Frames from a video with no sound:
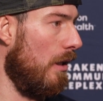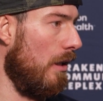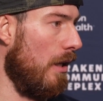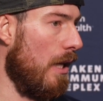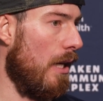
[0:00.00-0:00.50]

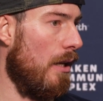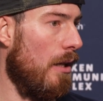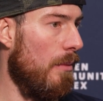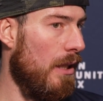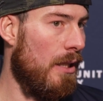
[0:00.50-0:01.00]
Yeah,
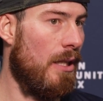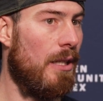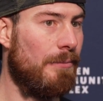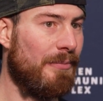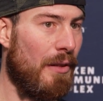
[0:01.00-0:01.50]
I mean,
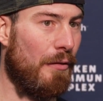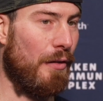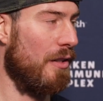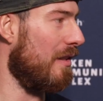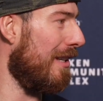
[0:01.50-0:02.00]

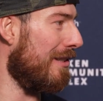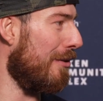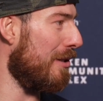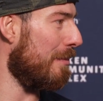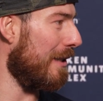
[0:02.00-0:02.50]
first day is
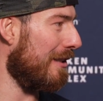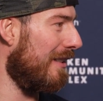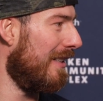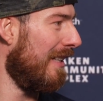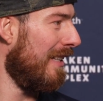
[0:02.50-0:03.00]
always
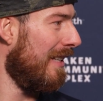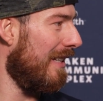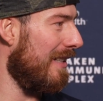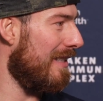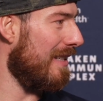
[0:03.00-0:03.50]
special.
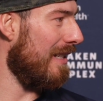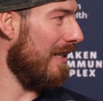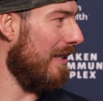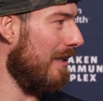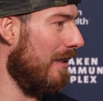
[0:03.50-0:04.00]
It's
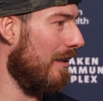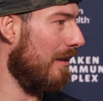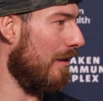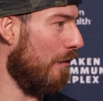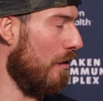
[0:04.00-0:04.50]
the
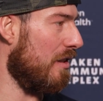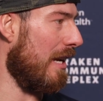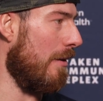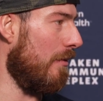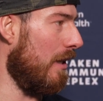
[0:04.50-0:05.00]
first
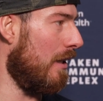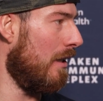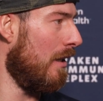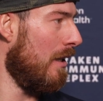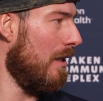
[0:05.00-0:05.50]
time we
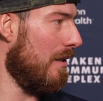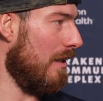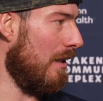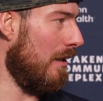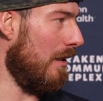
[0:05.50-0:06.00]

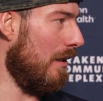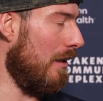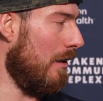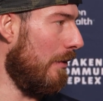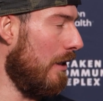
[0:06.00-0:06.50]
sit in
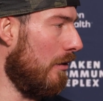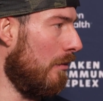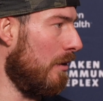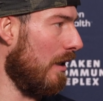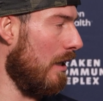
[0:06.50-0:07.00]
the video
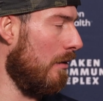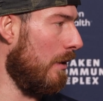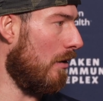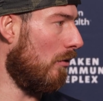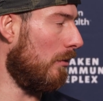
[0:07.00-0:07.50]
room together and
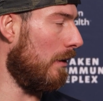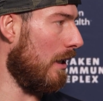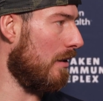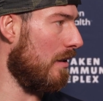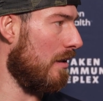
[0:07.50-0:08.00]
we go over
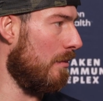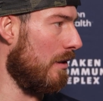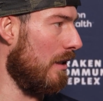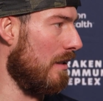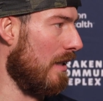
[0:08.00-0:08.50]
like systems,
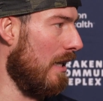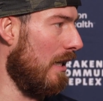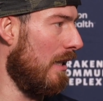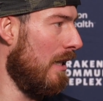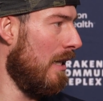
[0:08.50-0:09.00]
so that's kind
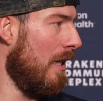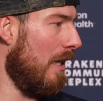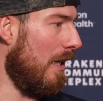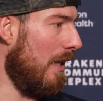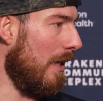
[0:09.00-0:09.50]

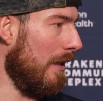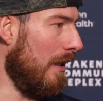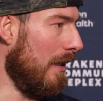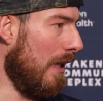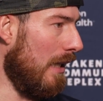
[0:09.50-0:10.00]
of neat.